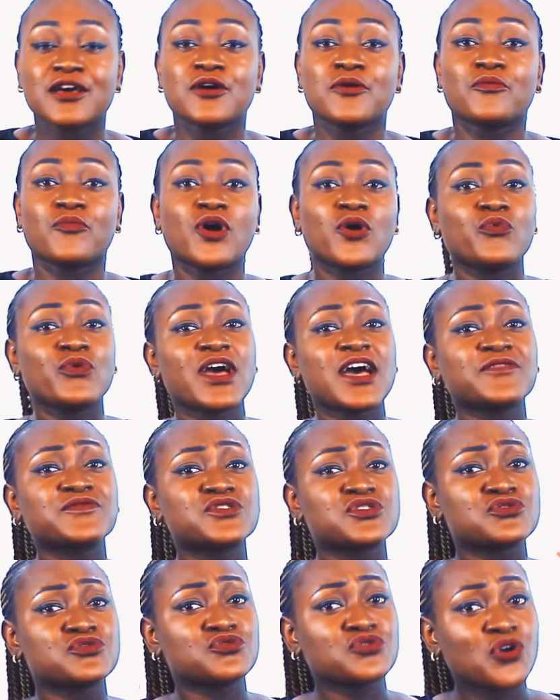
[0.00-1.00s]
but we have
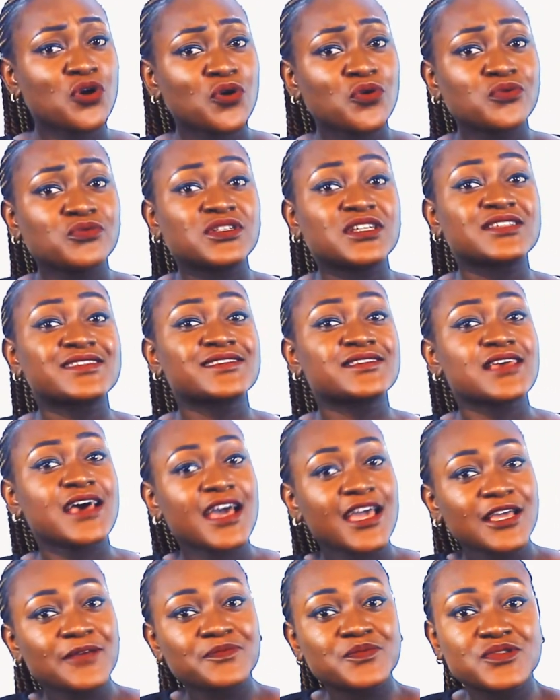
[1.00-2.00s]
to know the
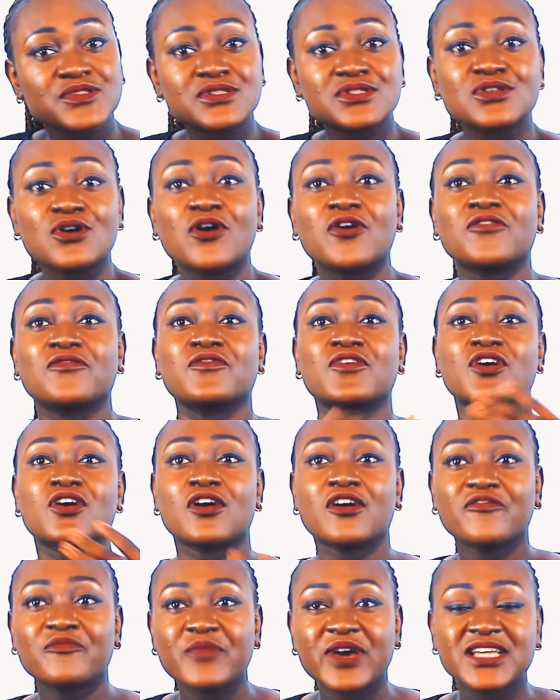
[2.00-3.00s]
types of
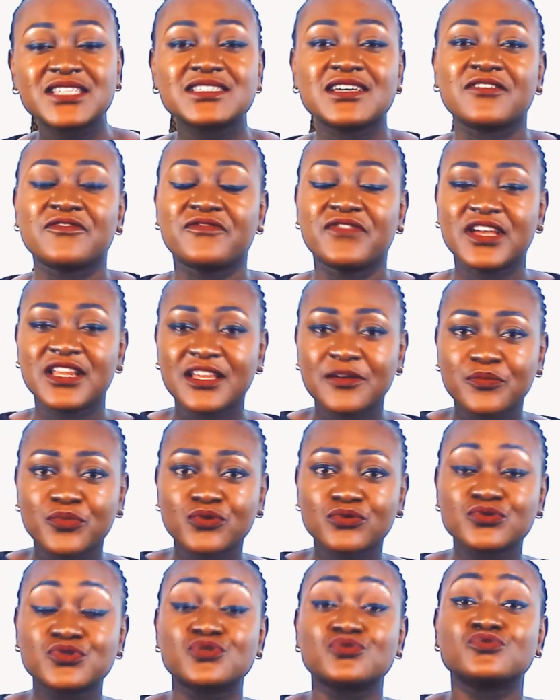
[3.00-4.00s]
government
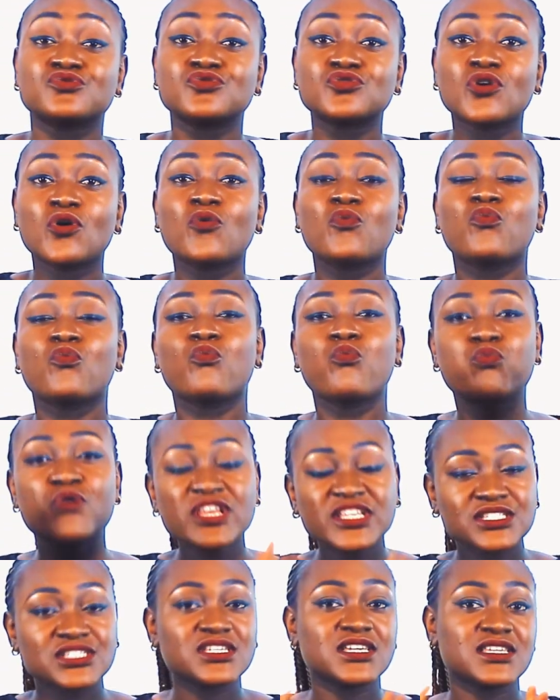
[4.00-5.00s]
available to know
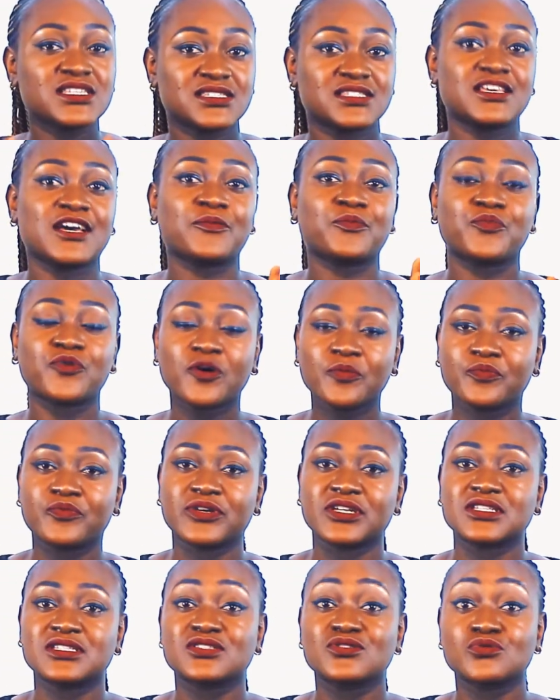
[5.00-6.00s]
which is the
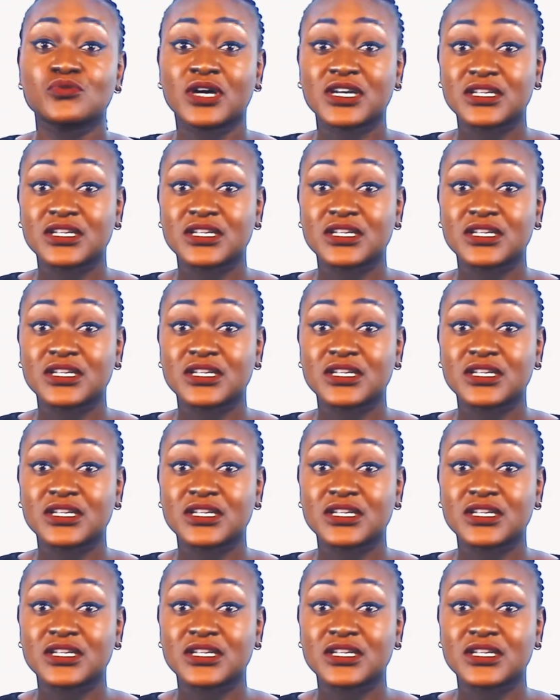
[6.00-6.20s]
appropriate to